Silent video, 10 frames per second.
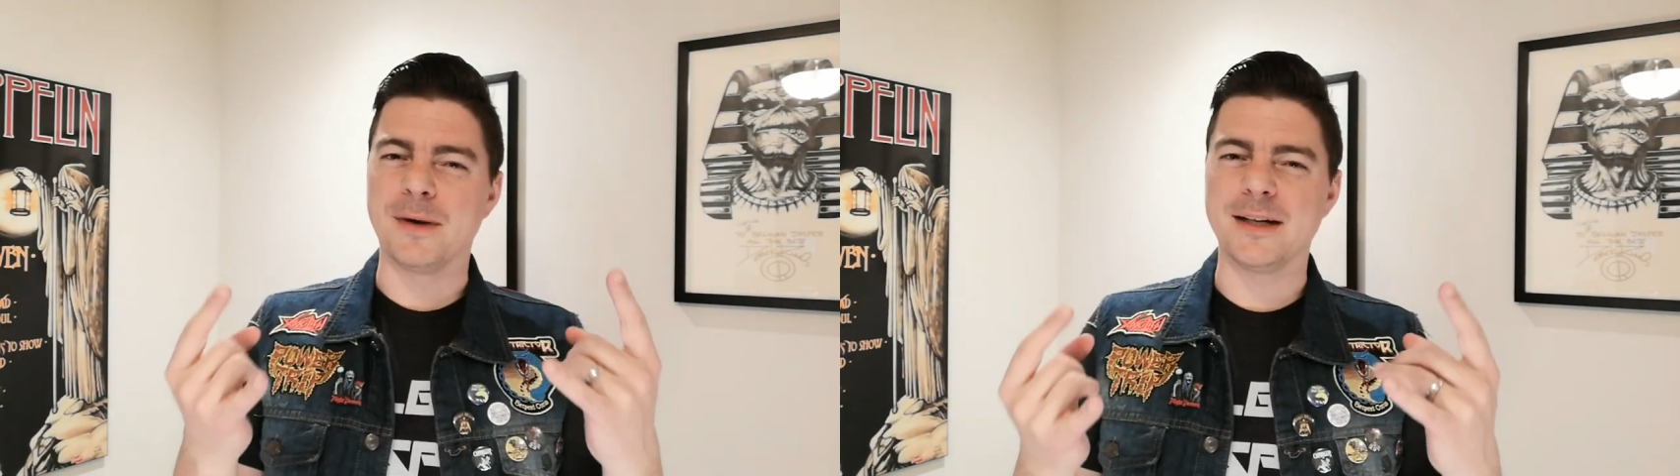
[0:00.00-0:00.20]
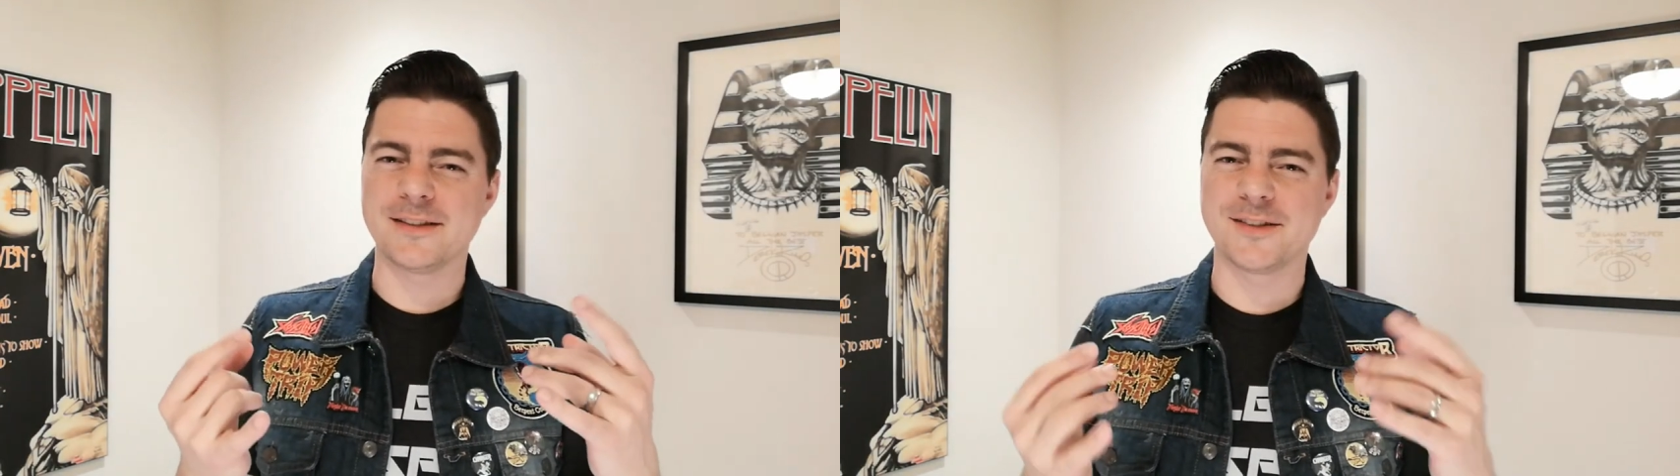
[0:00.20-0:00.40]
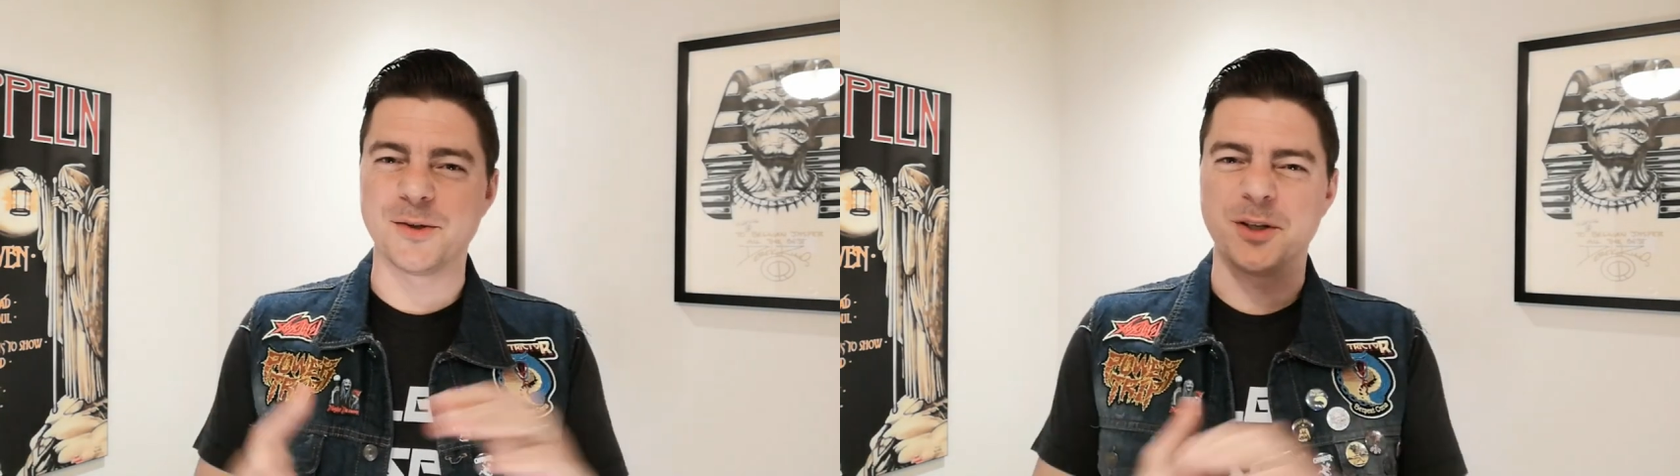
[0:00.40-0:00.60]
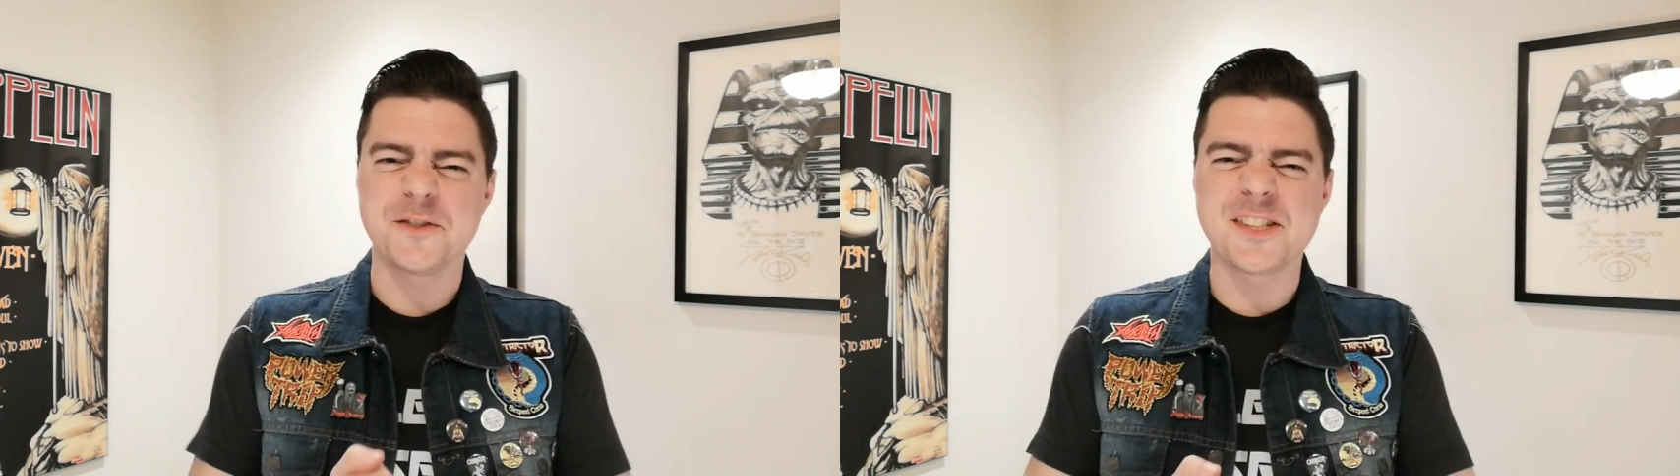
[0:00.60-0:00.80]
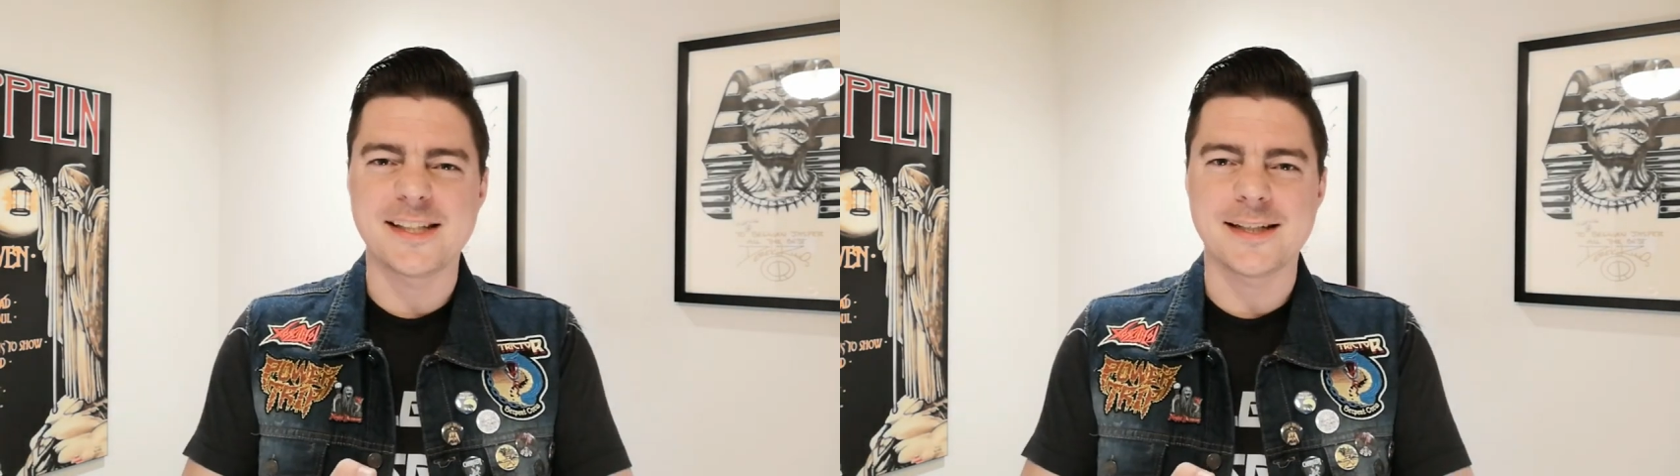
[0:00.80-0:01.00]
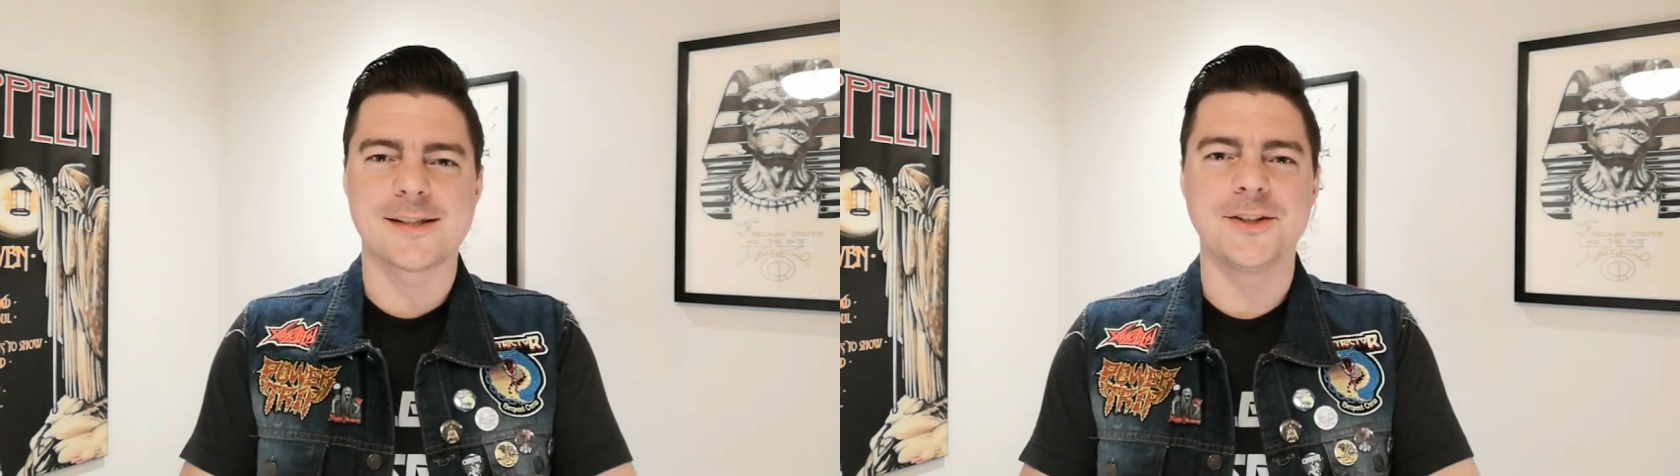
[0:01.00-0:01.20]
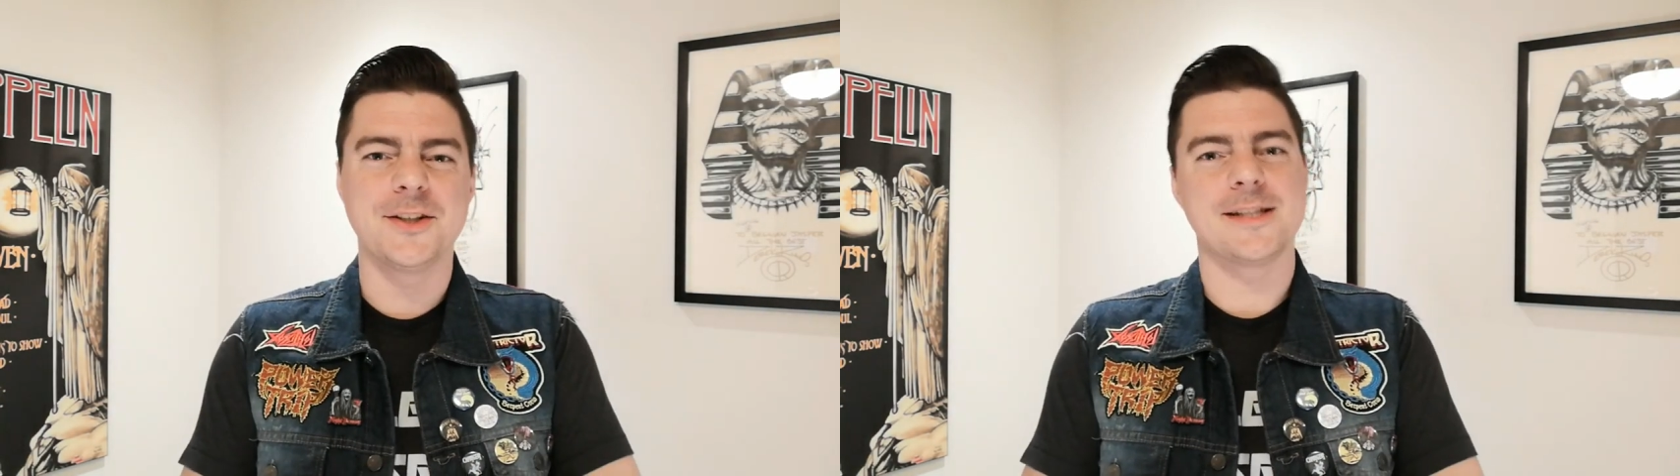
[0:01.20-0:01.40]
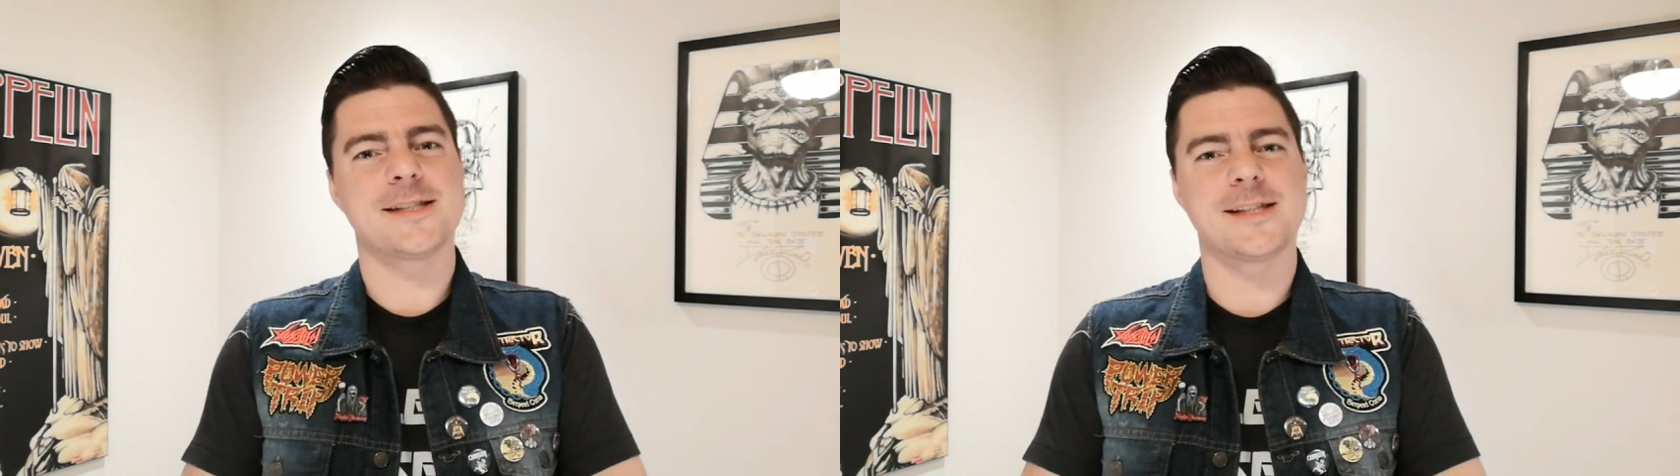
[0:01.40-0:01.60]
milestone of
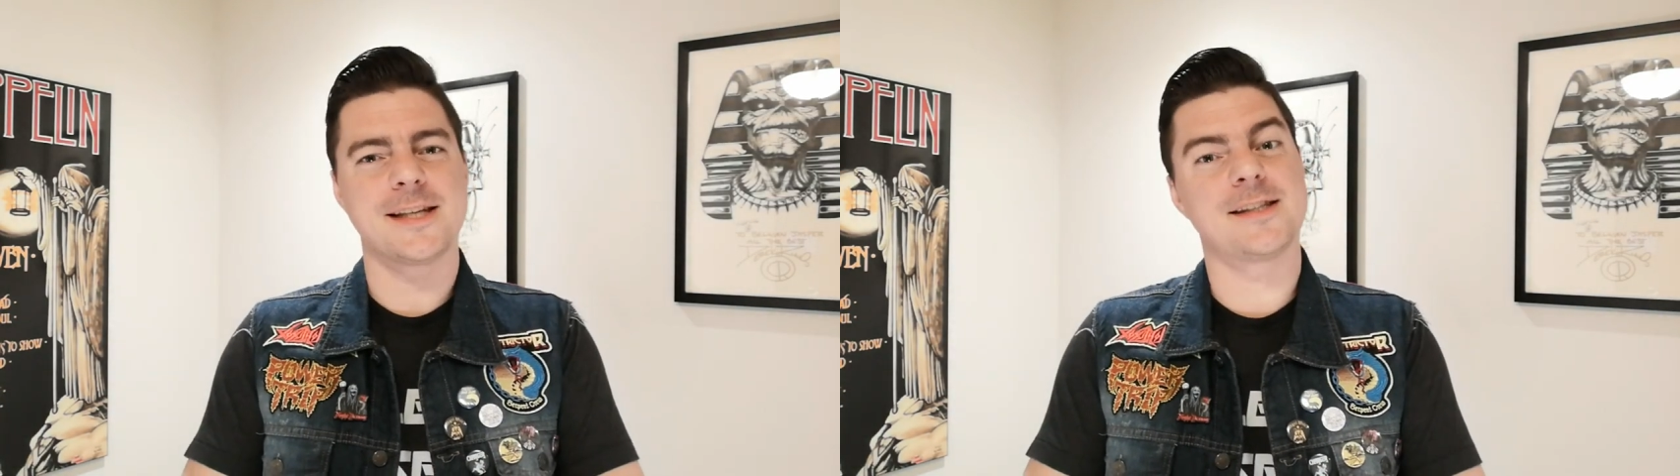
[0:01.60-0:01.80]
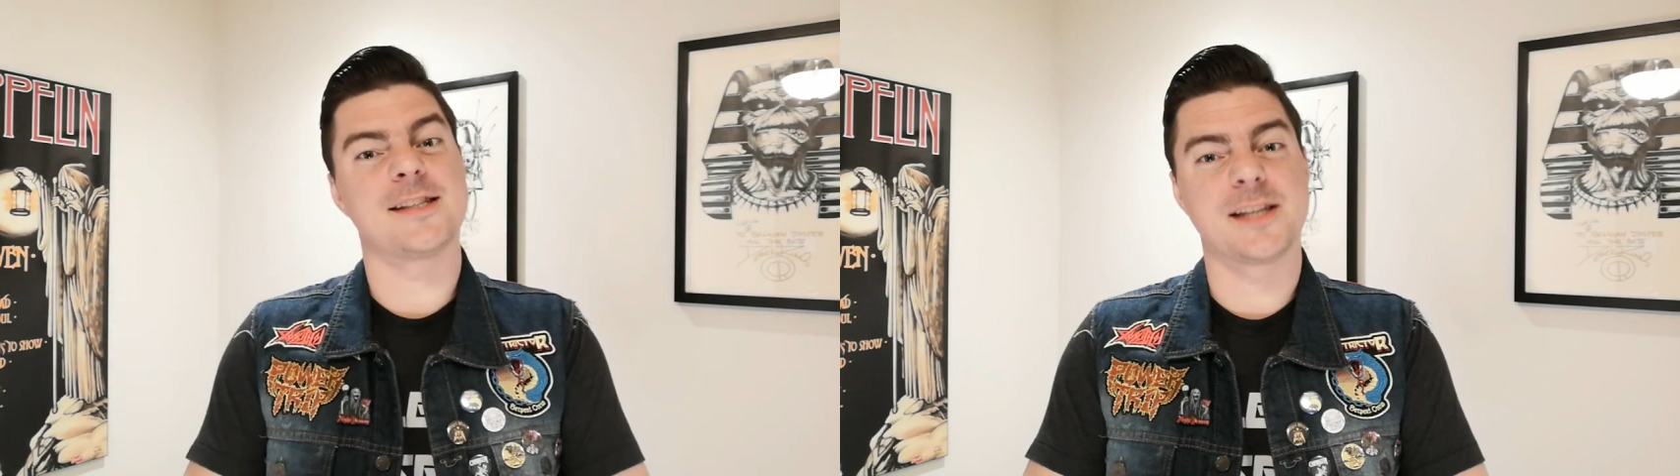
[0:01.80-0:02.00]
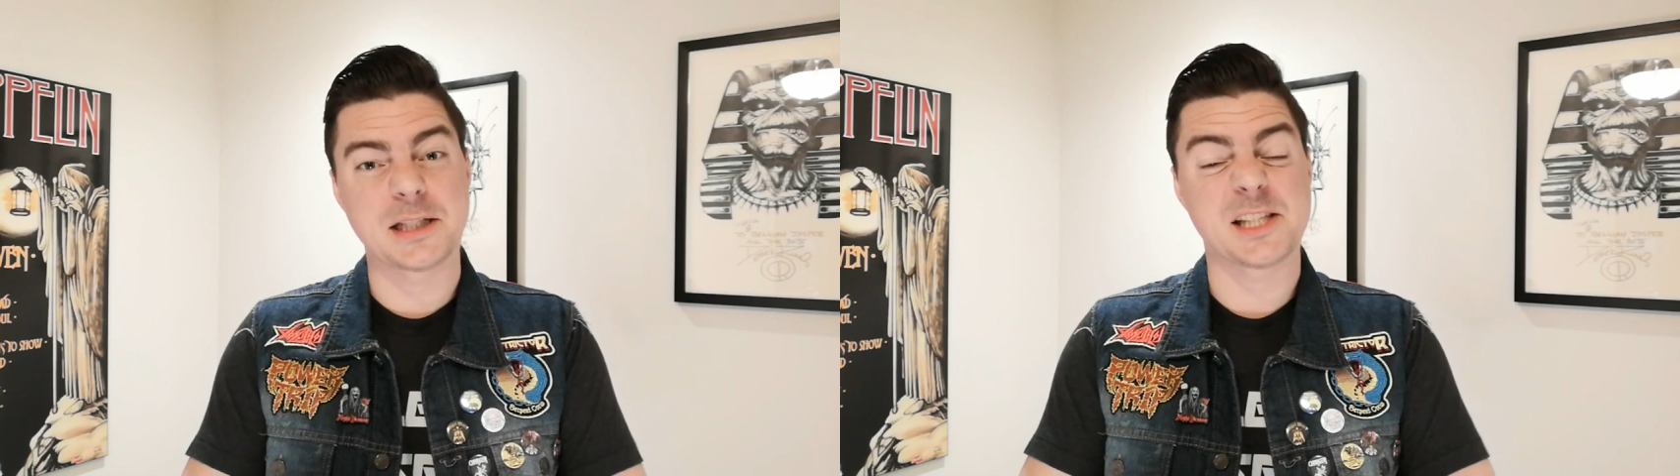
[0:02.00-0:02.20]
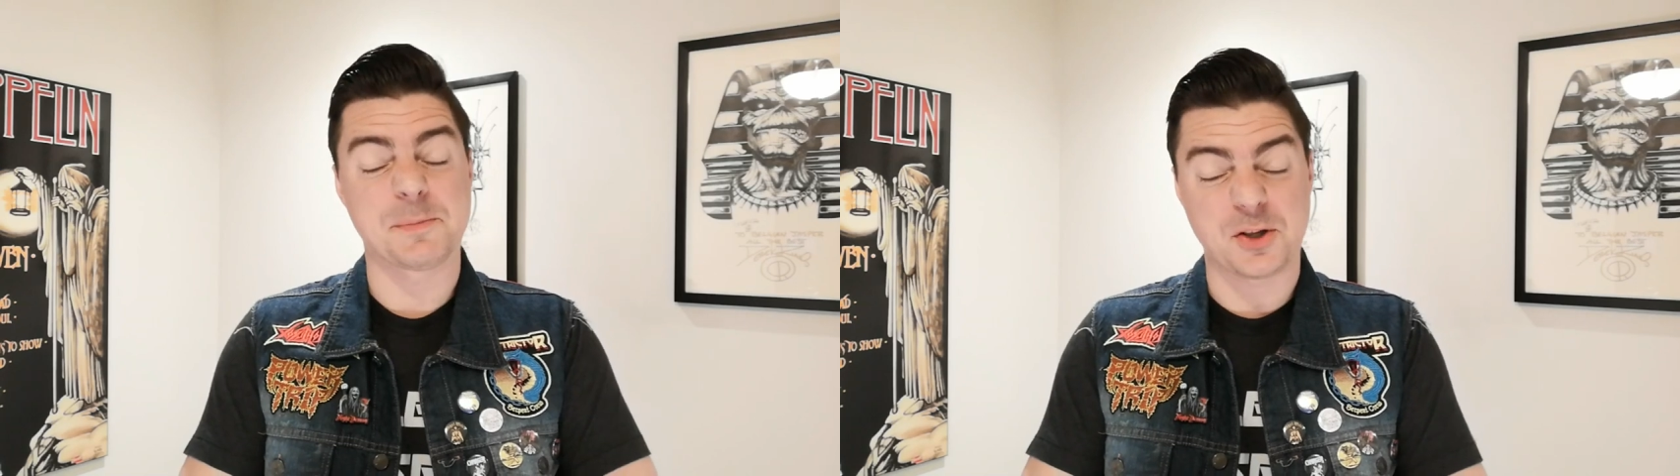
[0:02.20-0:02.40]
666